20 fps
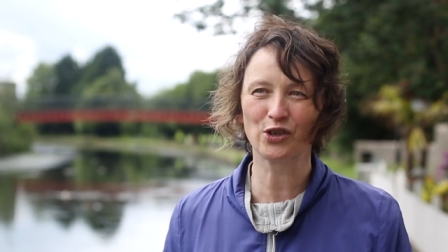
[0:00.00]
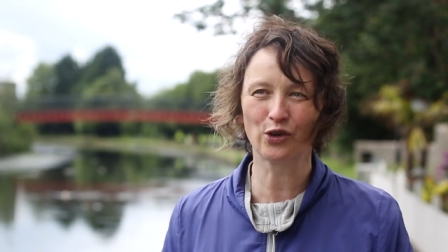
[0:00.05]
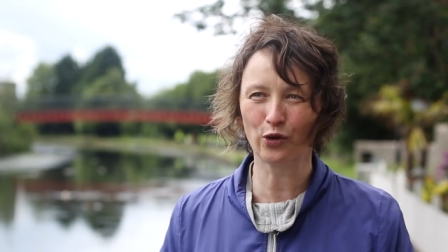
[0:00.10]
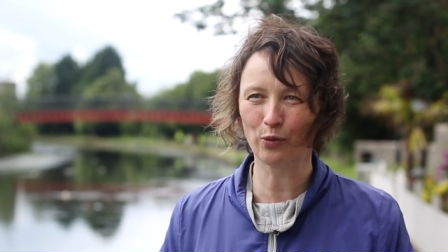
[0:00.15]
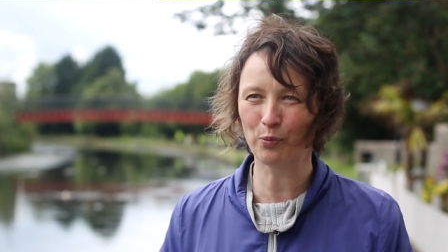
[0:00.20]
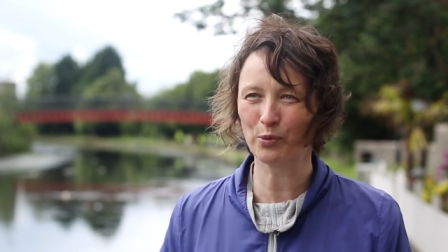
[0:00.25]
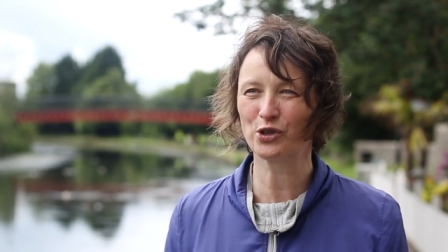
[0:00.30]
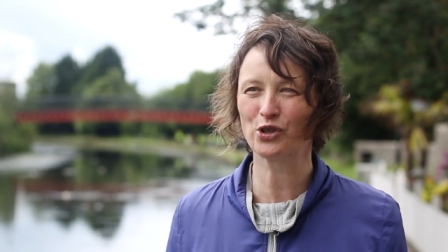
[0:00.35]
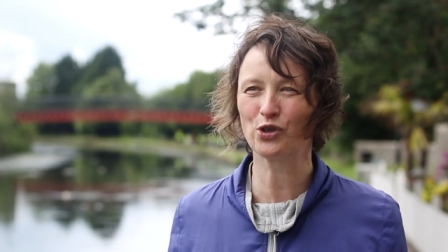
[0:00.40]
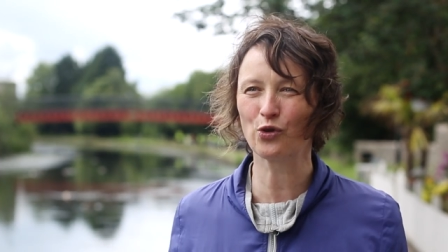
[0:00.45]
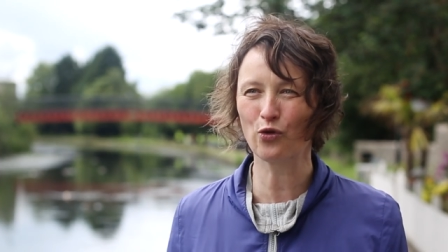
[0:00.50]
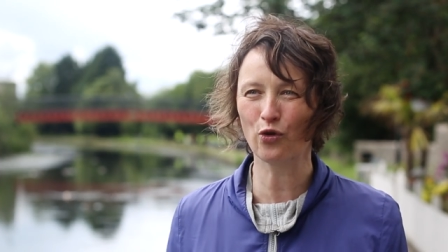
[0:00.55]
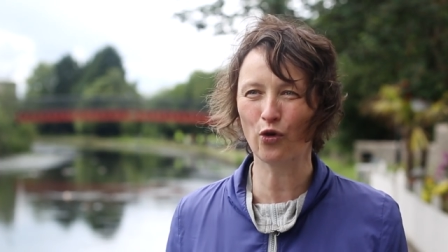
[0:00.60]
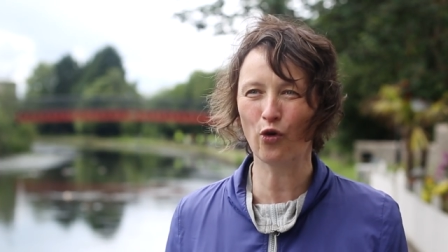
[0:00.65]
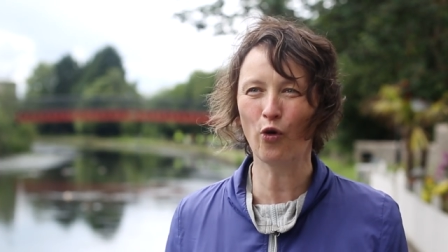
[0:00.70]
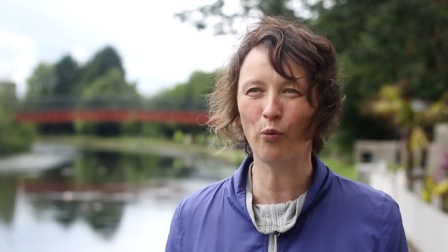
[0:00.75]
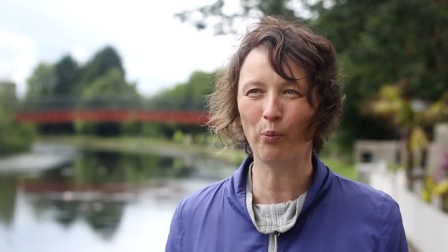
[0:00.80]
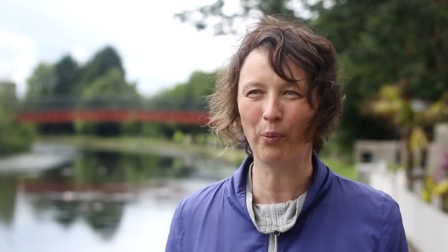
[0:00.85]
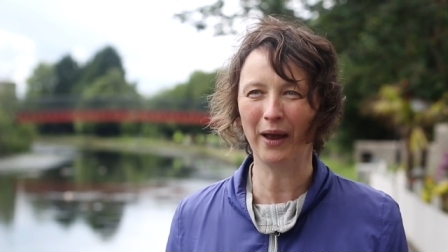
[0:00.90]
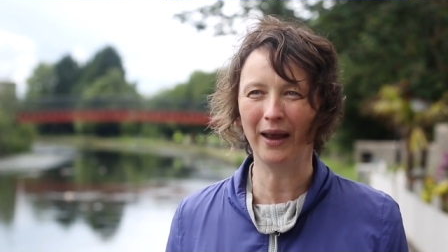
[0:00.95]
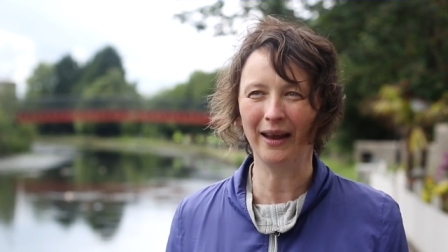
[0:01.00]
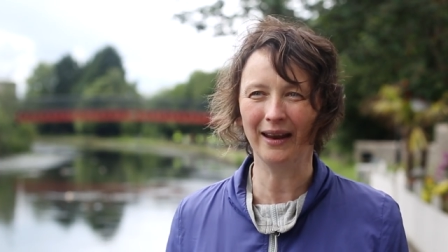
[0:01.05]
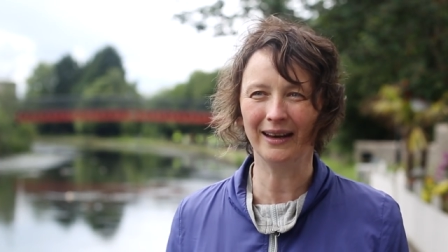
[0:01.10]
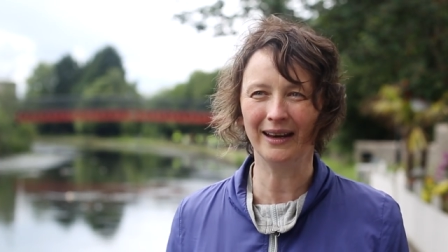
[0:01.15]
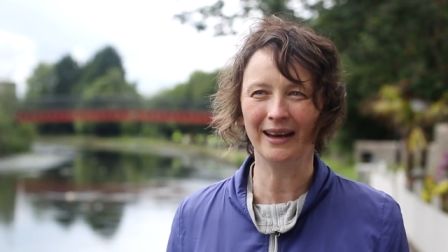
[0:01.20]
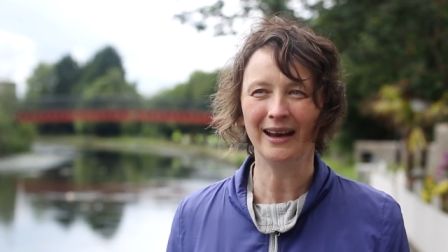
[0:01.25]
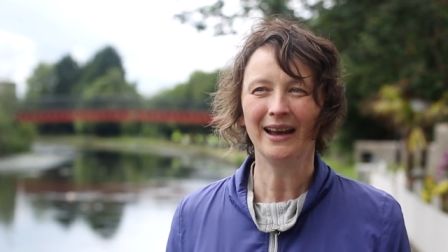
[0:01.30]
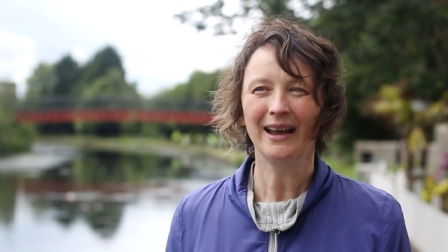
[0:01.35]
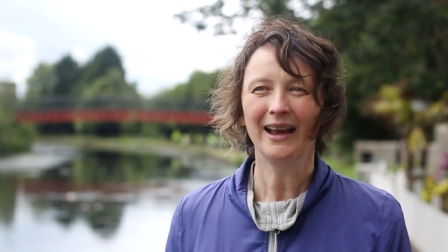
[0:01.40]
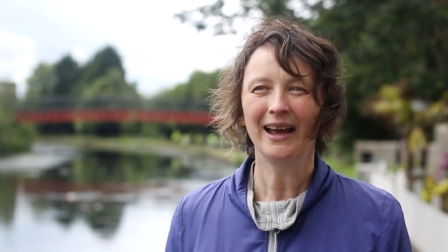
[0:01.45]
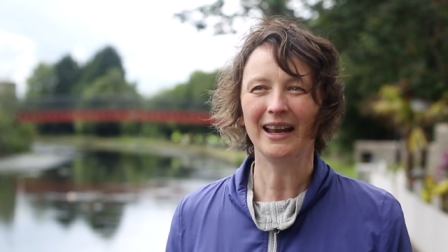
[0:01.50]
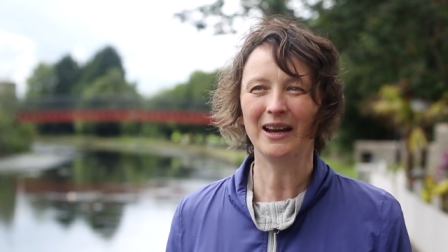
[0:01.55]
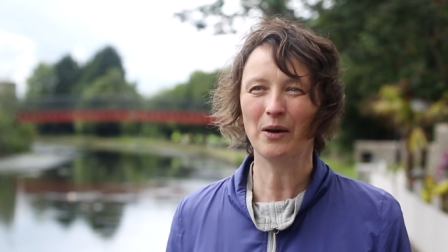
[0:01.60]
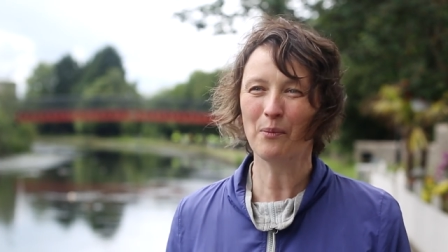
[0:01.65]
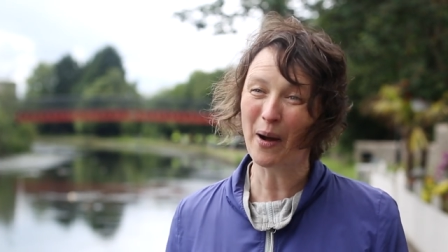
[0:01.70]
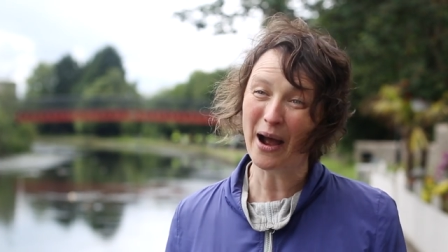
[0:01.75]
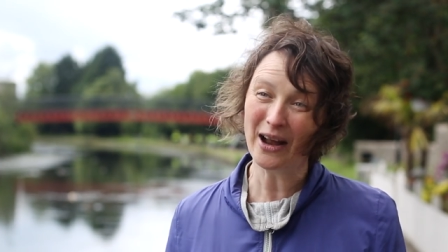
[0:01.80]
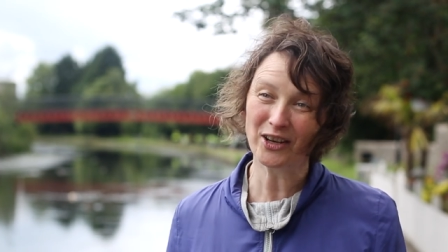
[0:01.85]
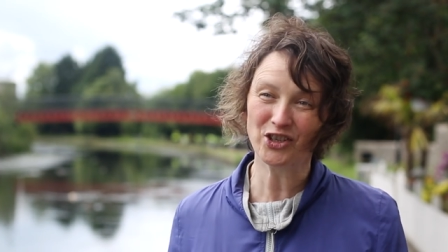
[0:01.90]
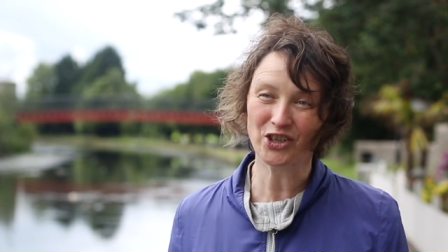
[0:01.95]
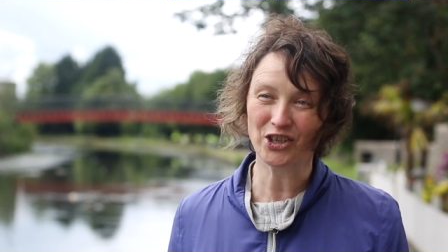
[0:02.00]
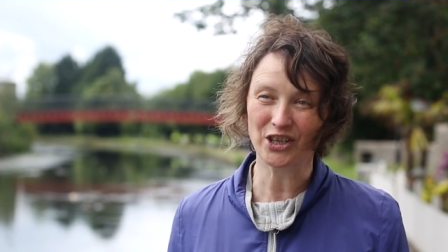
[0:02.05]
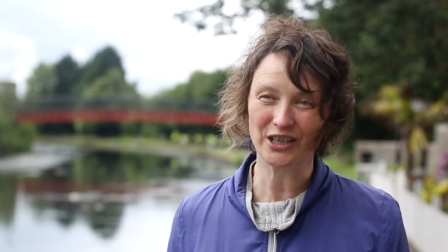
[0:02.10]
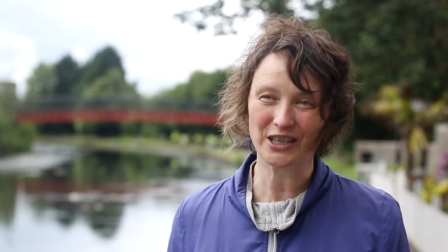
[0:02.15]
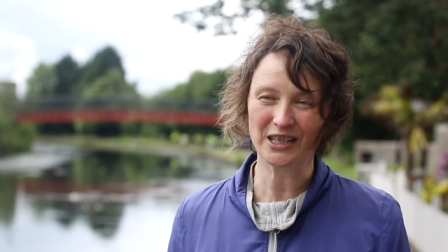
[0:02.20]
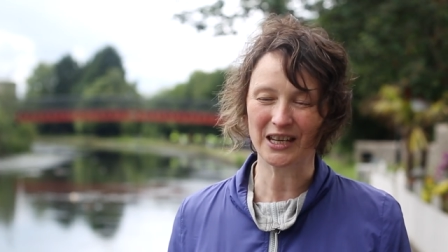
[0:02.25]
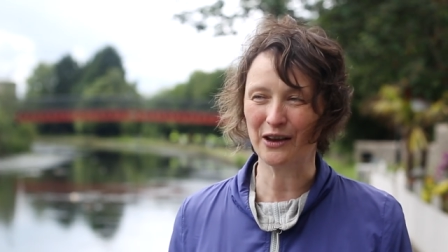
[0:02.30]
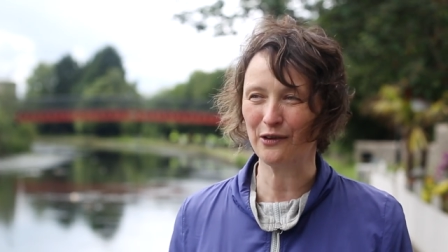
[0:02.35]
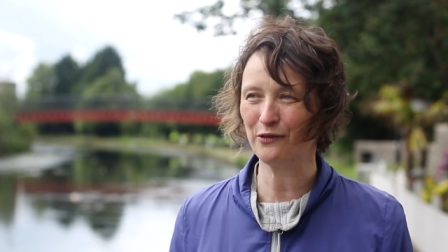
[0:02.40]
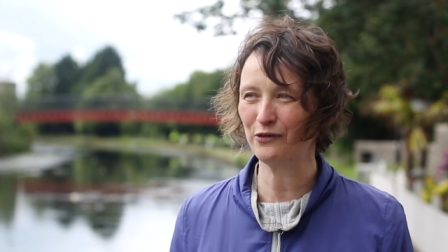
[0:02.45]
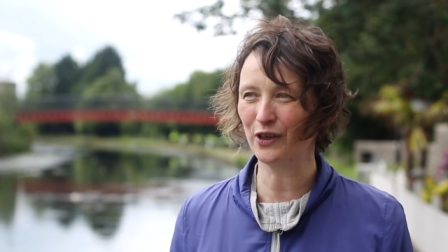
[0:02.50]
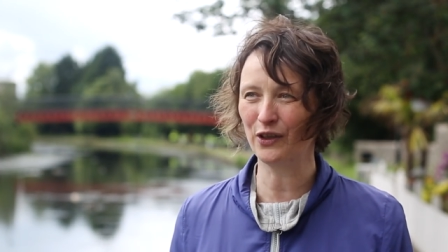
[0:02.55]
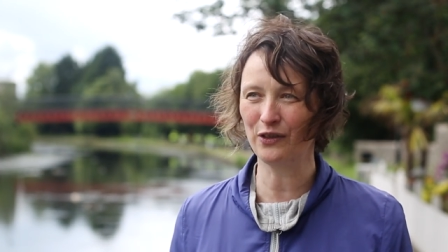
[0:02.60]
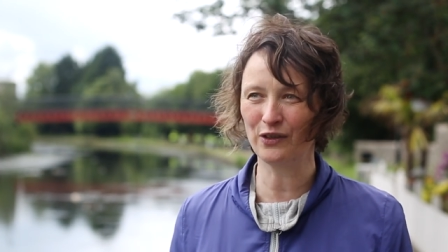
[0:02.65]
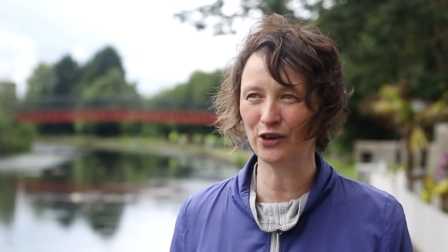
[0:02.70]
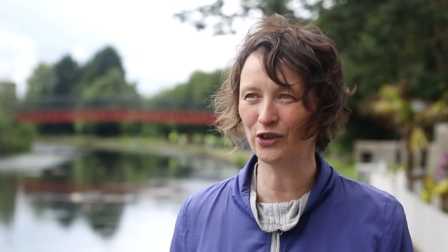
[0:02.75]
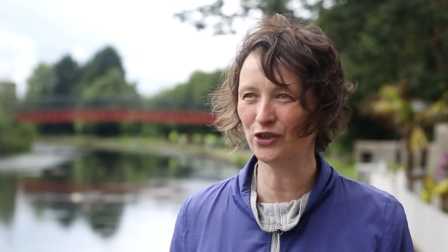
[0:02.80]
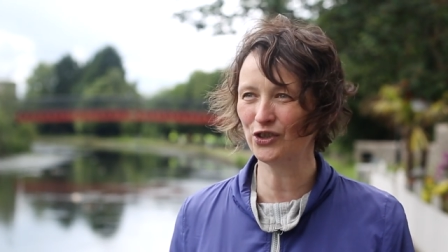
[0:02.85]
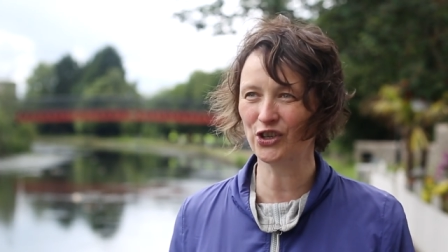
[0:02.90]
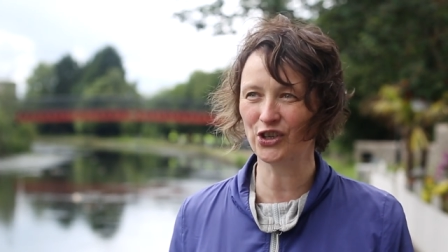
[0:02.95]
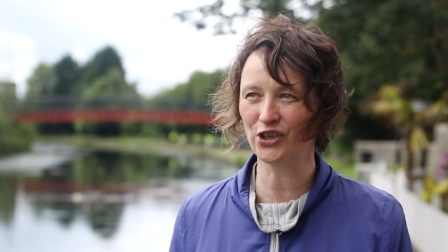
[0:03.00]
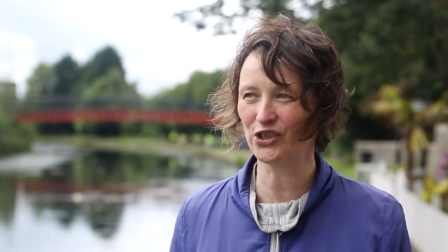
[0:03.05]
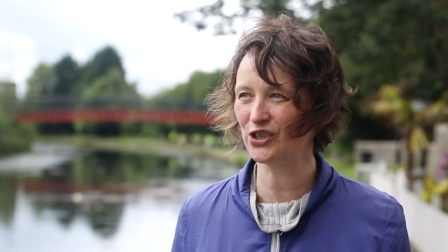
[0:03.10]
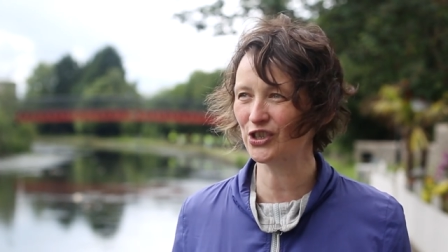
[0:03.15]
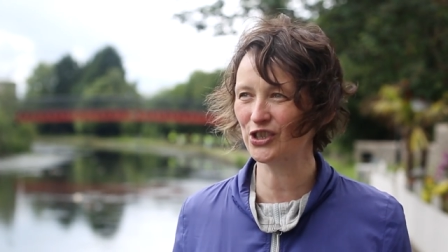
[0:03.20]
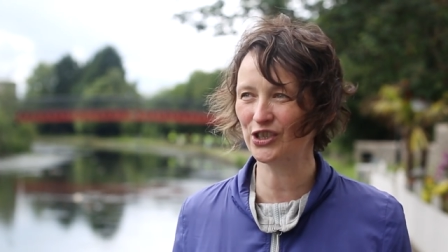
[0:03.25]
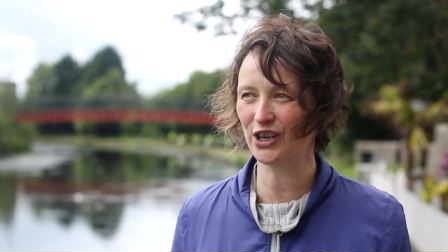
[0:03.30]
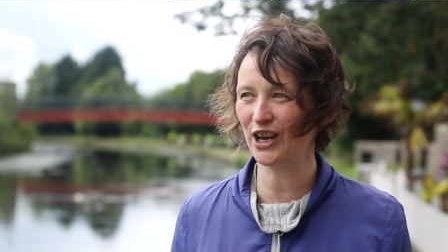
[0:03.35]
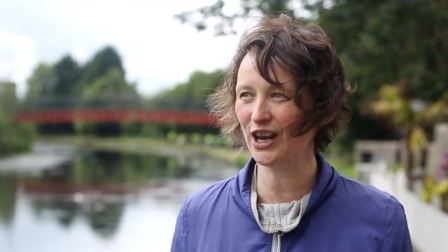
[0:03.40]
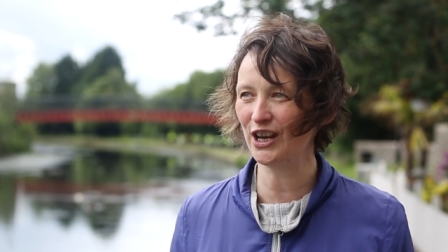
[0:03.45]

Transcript: the group are so open and imaginative that they're just,